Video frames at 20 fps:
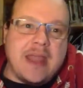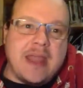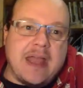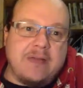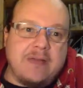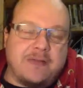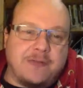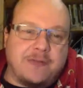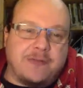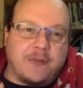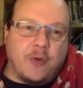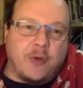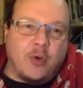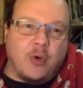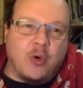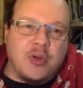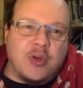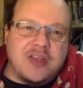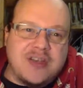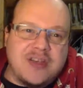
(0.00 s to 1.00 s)

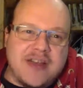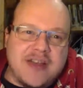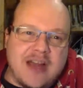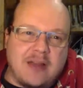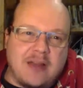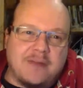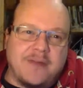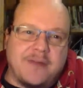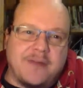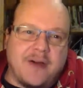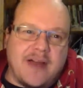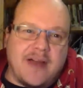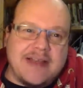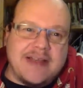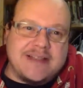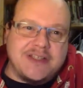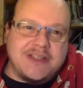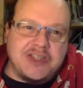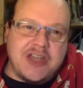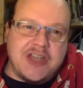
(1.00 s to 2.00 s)
fraud nullifies
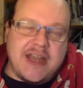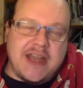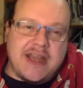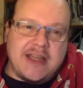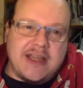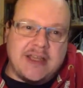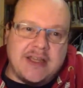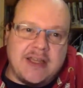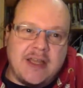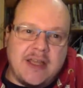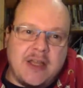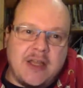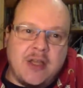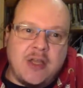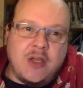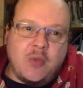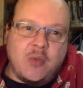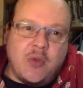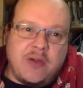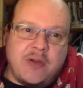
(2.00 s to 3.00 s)
a check,
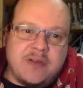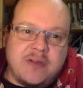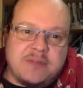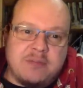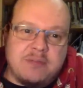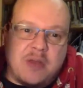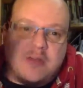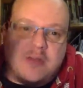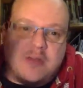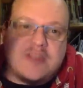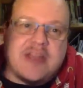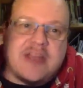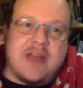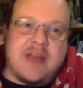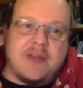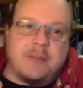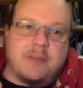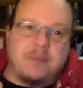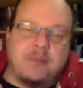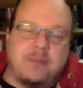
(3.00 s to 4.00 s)
whereas most
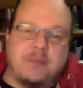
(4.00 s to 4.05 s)
other